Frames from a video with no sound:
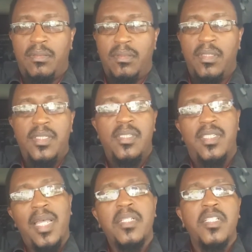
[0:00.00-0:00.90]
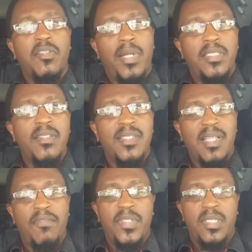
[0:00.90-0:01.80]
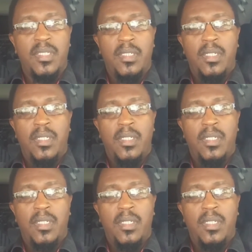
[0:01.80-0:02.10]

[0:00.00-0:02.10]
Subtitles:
This is just scratching the surface.